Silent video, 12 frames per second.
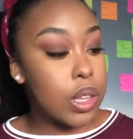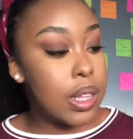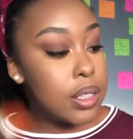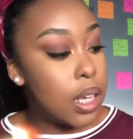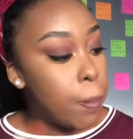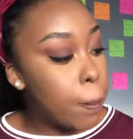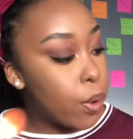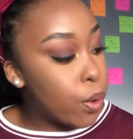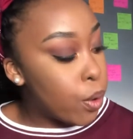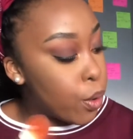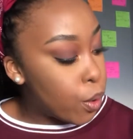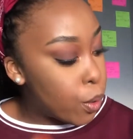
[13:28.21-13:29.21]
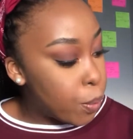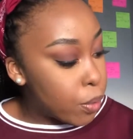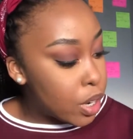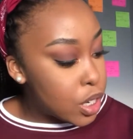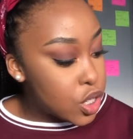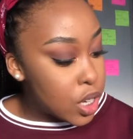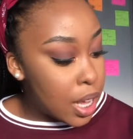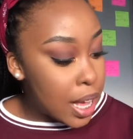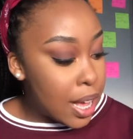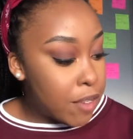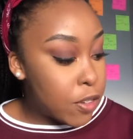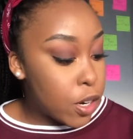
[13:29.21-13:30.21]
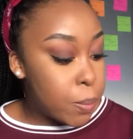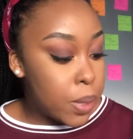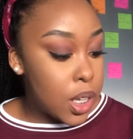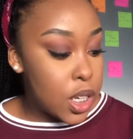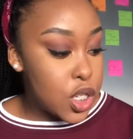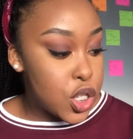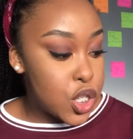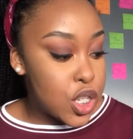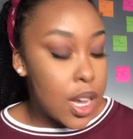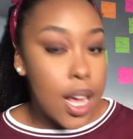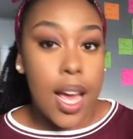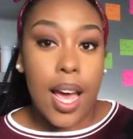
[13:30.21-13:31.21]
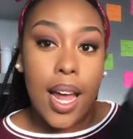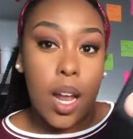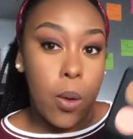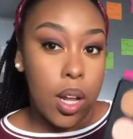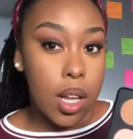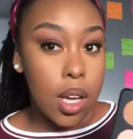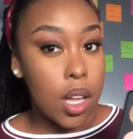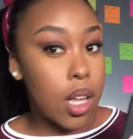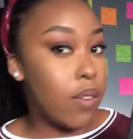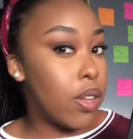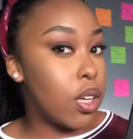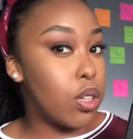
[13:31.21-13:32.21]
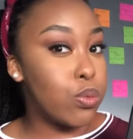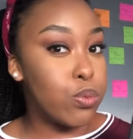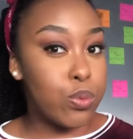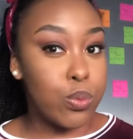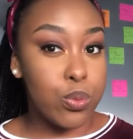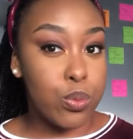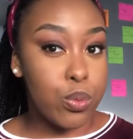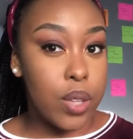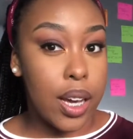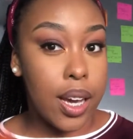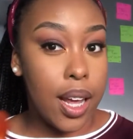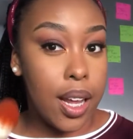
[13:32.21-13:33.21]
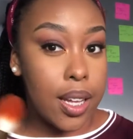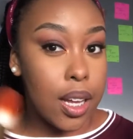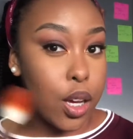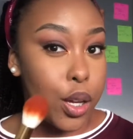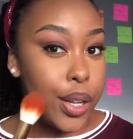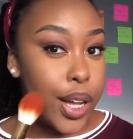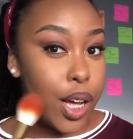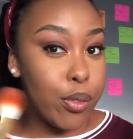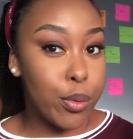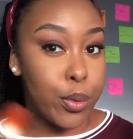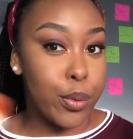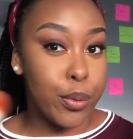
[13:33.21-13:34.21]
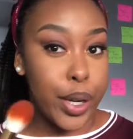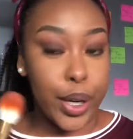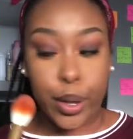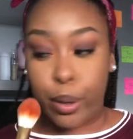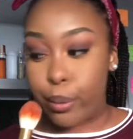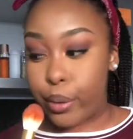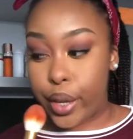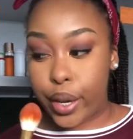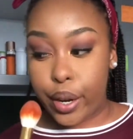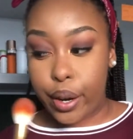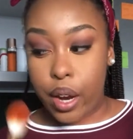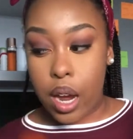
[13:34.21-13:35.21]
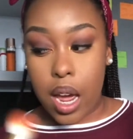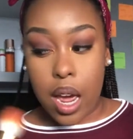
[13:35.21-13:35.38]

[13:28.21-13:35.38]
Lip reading: brush for blush, and I want like a kind of like that color I have going right now there.